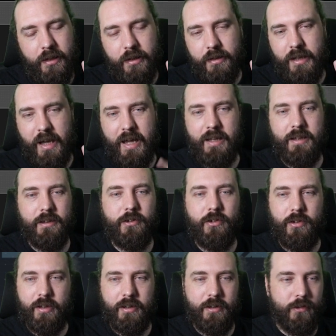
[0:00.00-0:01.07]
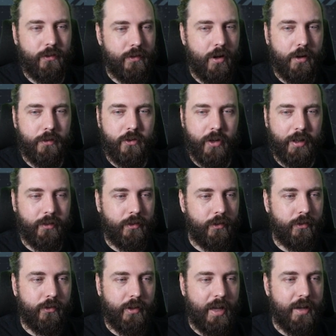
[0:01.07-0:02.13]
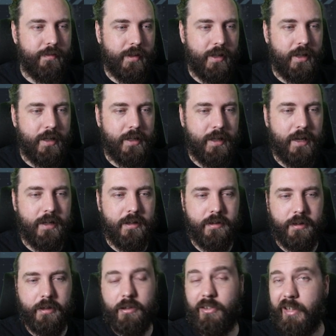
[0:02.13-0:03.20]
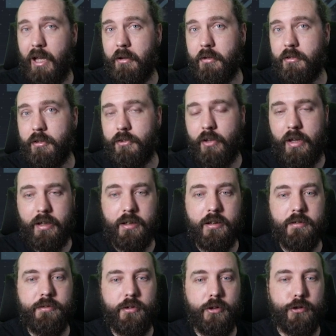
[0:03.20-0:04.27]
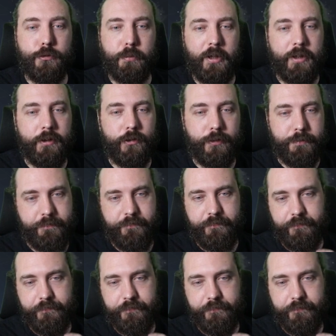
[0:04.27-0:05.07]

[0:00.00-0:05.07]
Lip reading: there's no chance this is ever hitting anything. It's counter-attack in the first place.